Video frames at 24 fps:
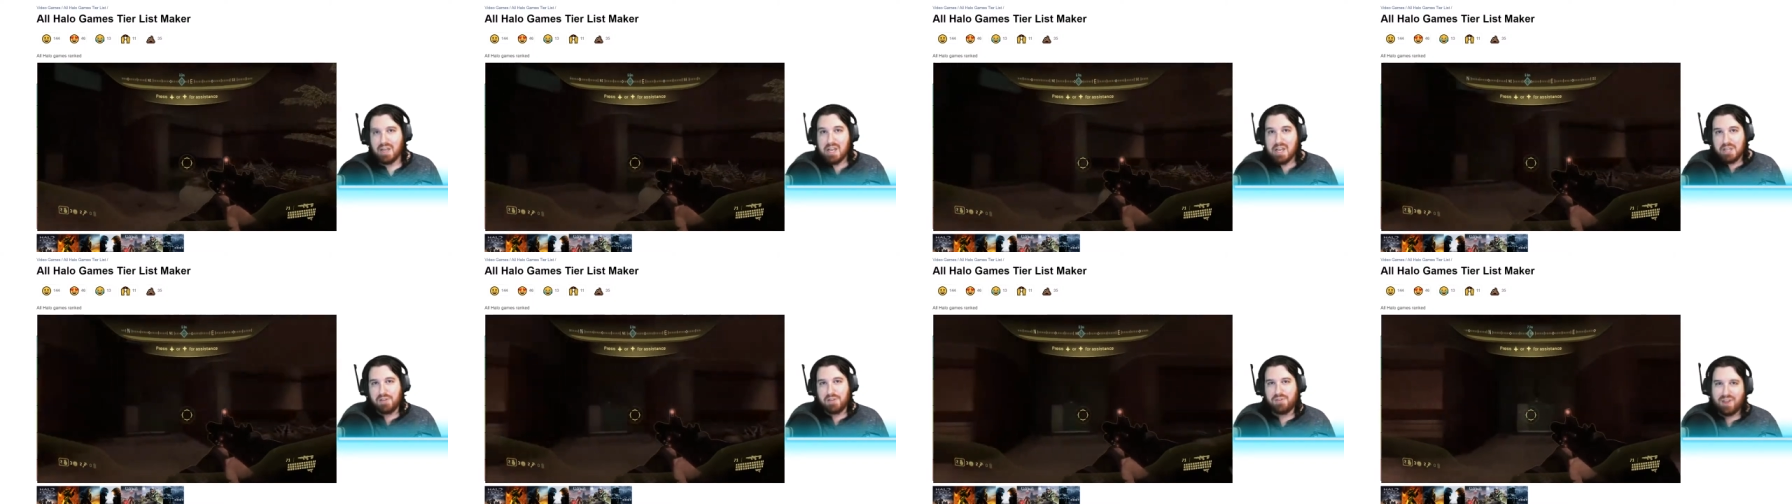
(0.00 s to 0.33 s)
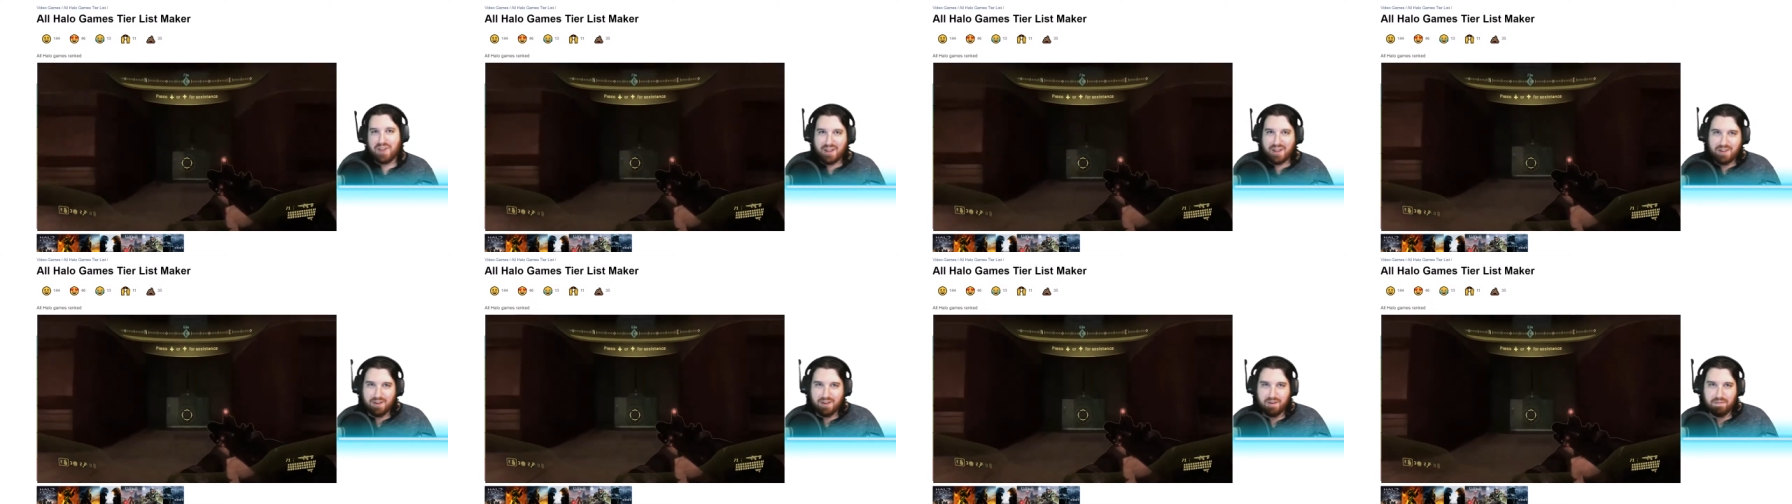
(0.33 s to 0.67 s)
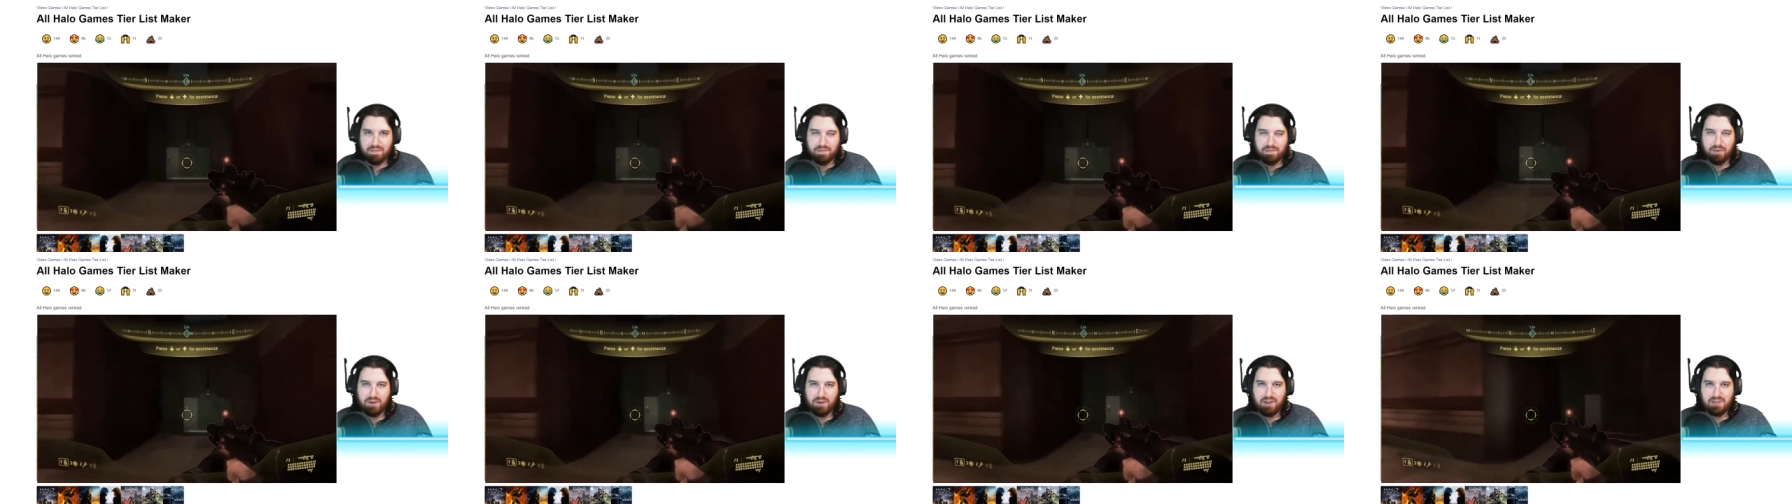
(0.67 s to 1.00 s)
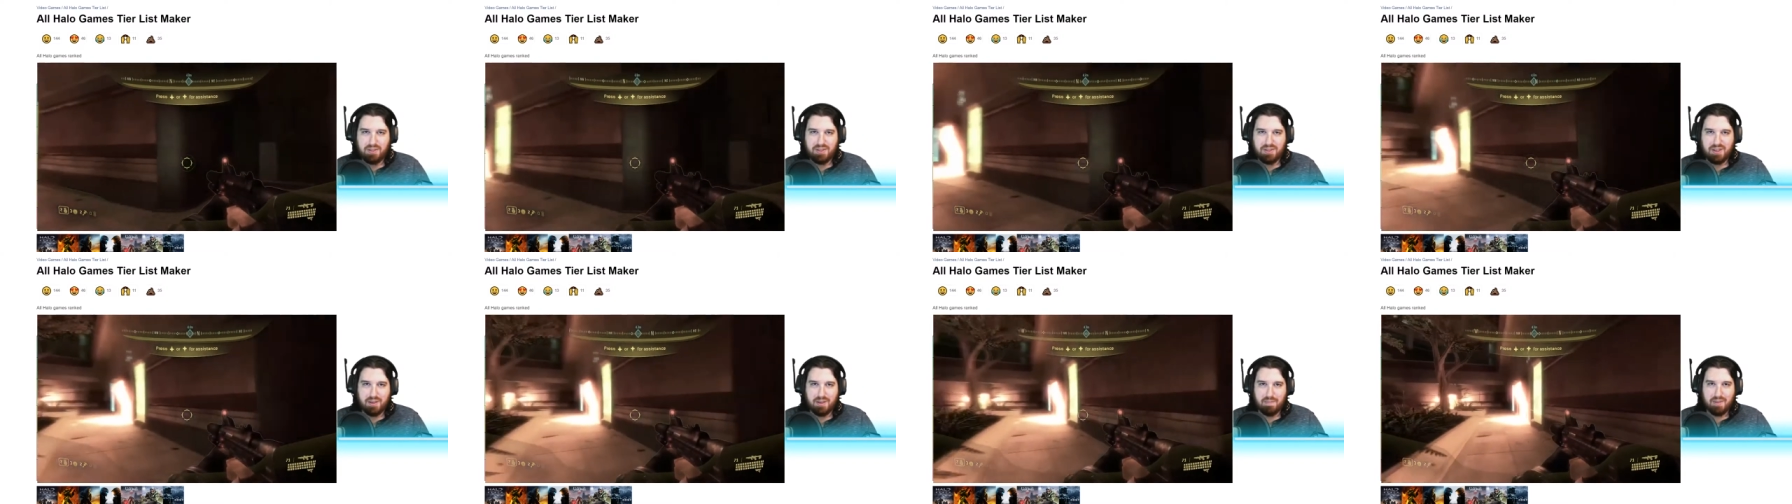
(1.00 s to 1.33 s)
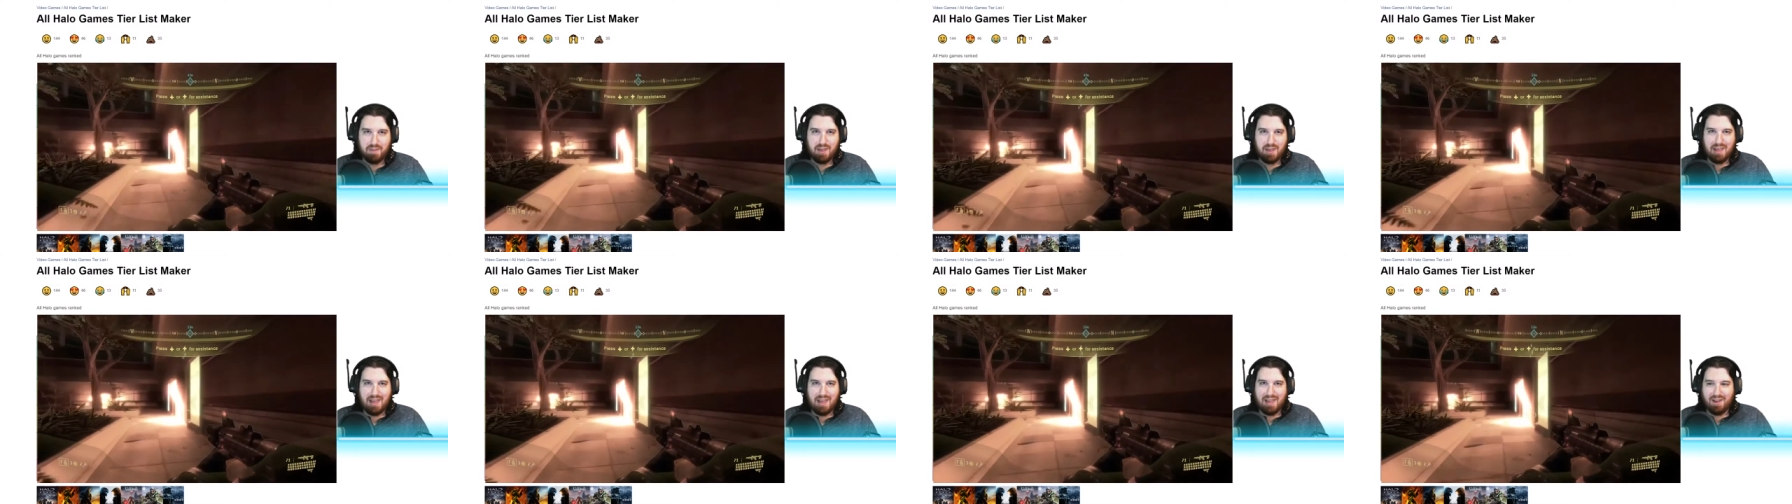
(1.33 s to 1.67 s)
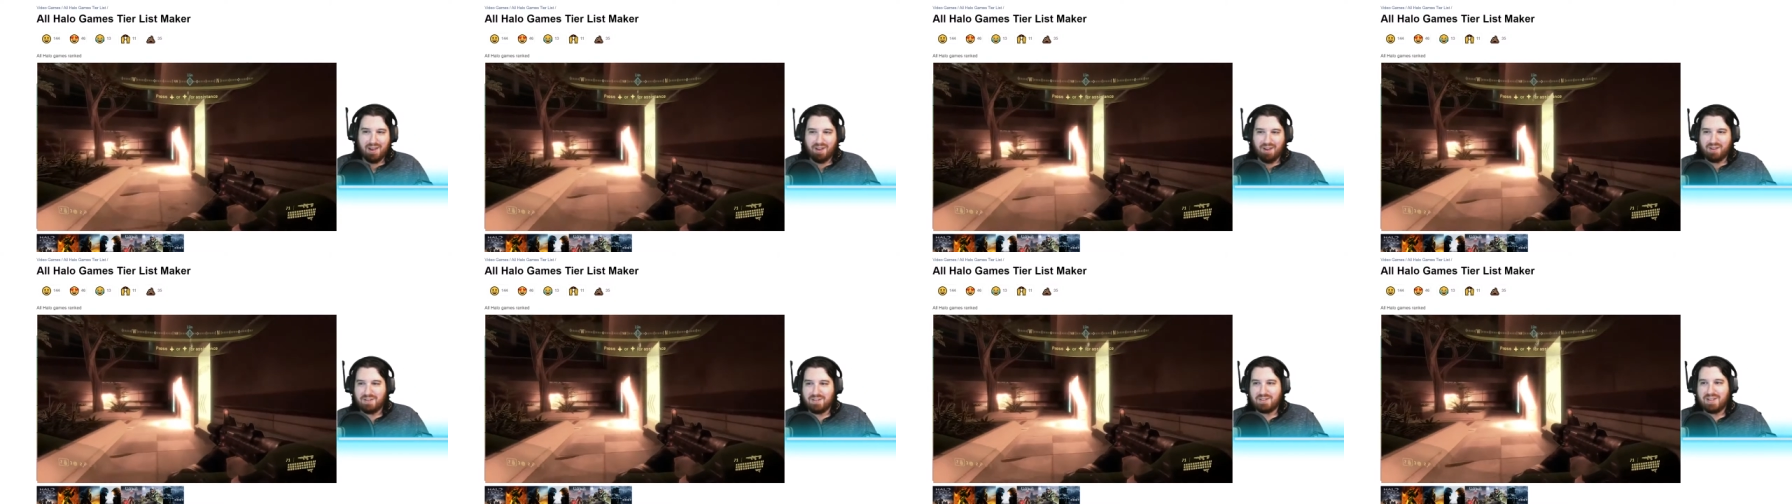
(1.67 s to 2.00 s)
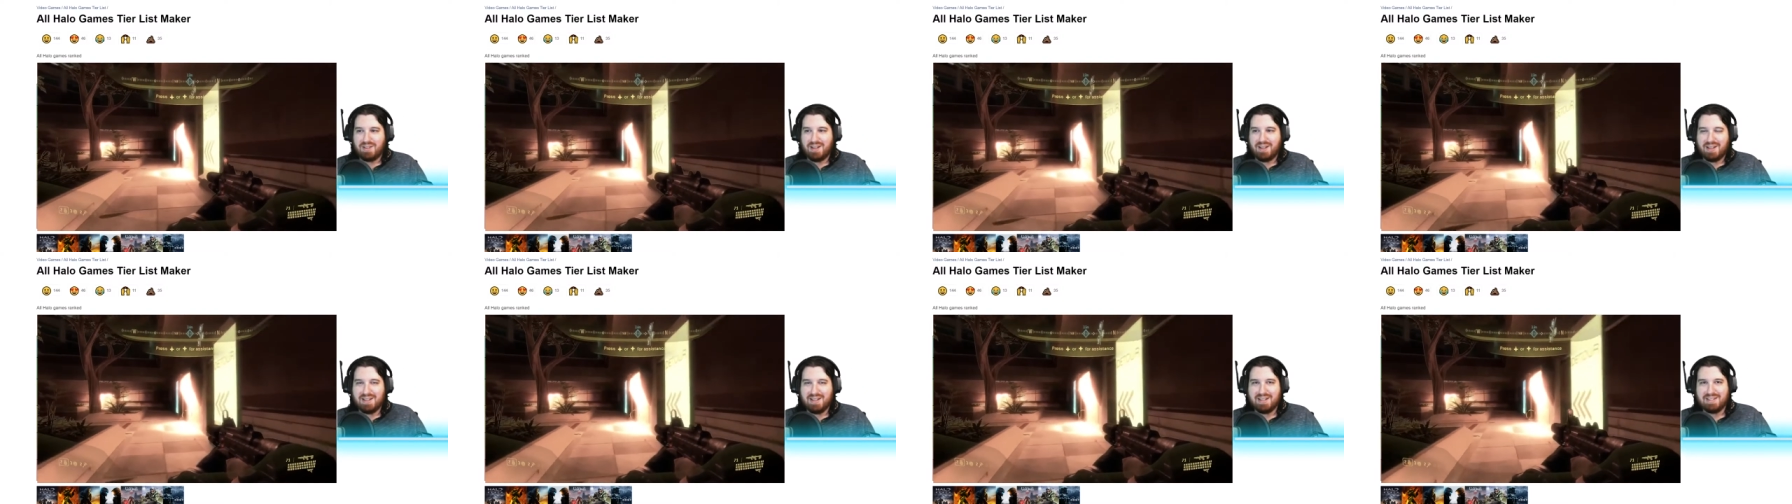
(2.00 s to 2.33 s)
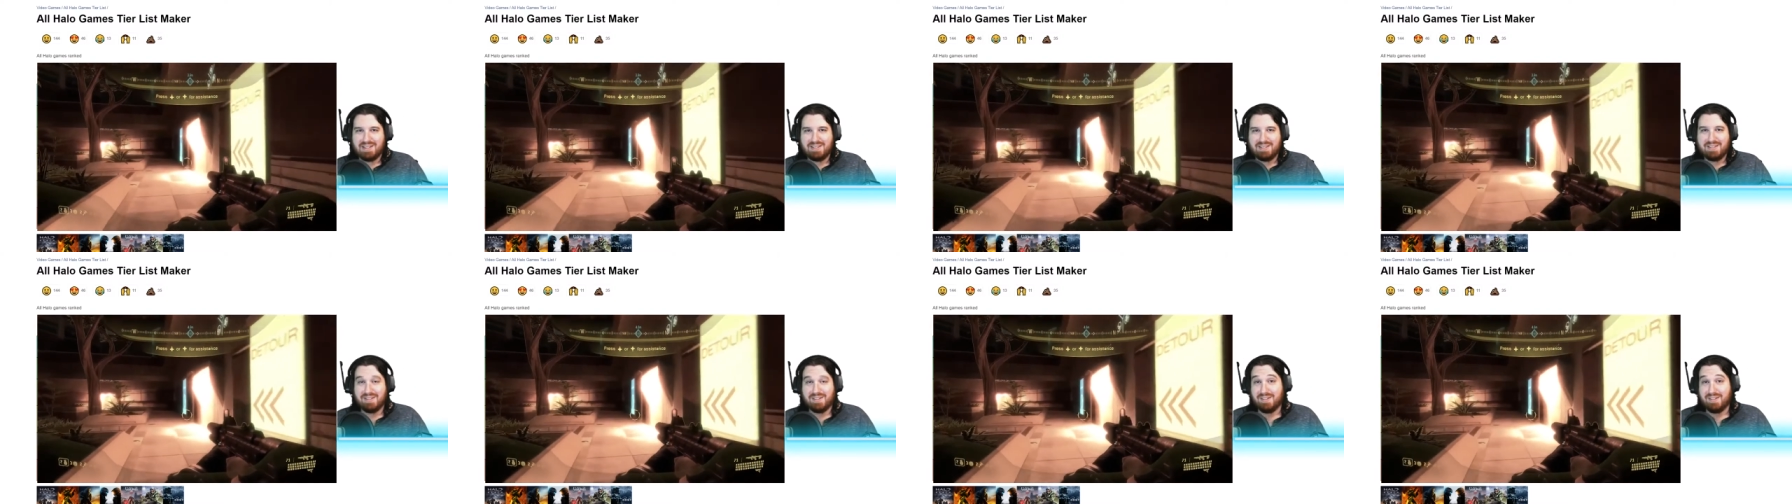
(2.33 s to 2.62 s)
You tried to avoid them at all costs.